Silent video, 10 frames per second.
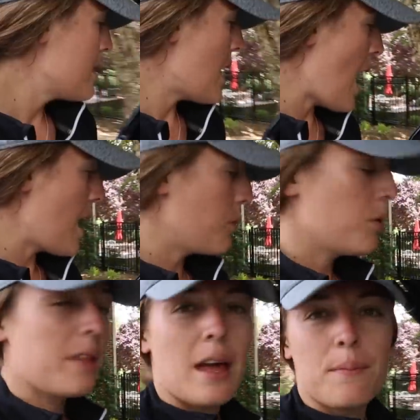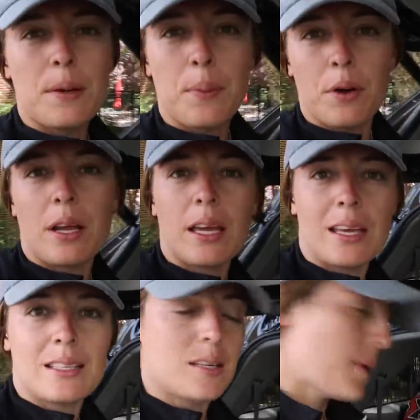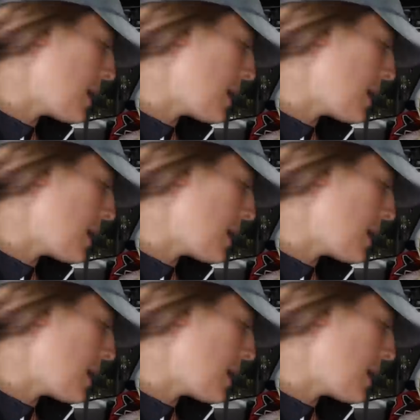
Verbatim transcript: that I will then be putting into